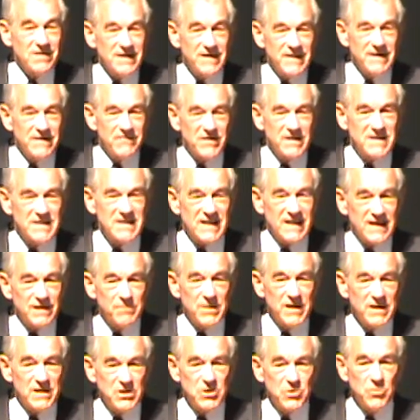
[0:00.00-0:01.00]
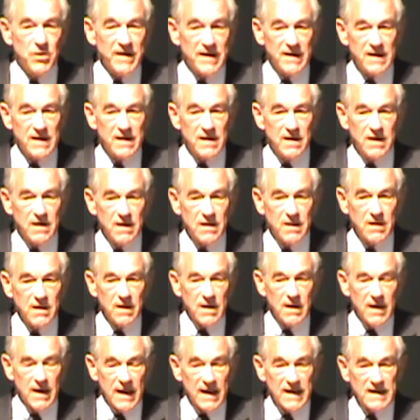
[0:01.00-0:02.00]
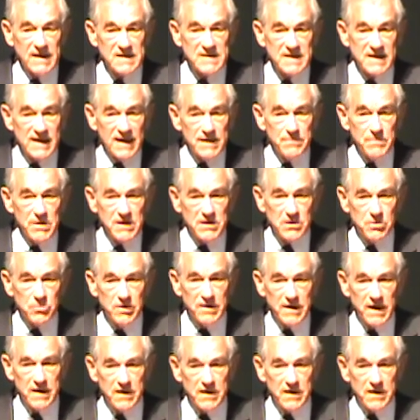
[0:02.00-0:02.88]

believe it's coming to an end. And it's coming to an